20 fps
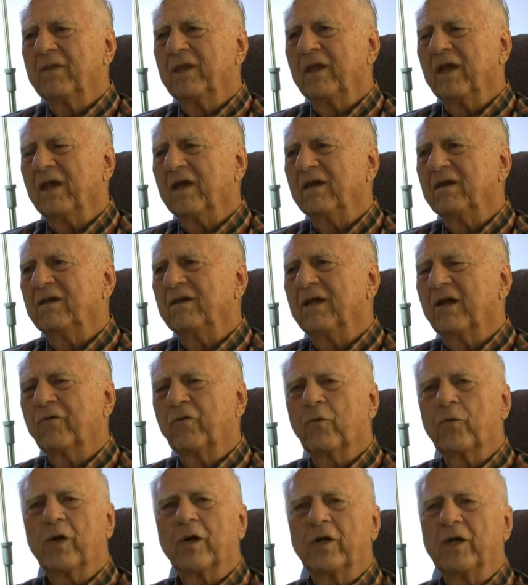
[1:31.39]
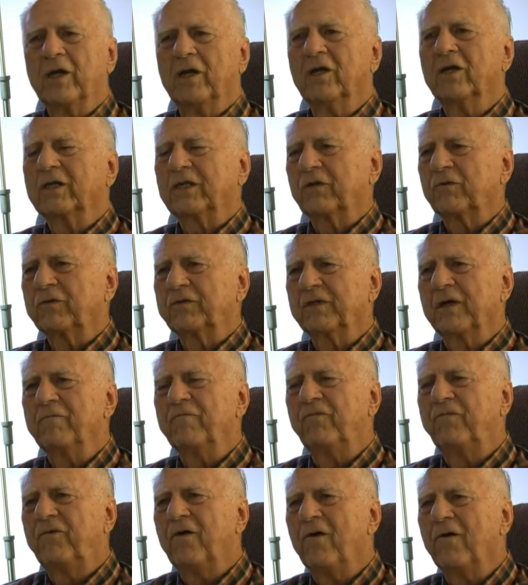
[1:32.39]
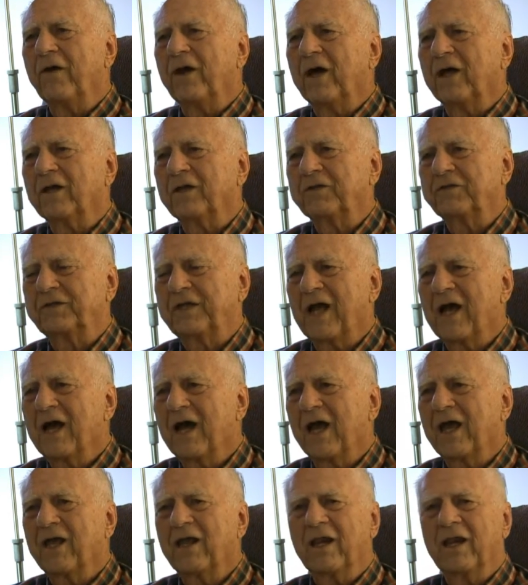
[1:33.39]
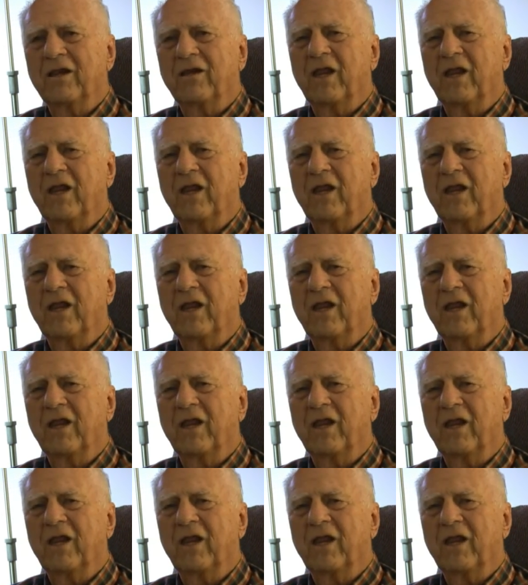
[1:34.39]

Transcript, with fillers: and everywhere you looked there was something falling out of the sky,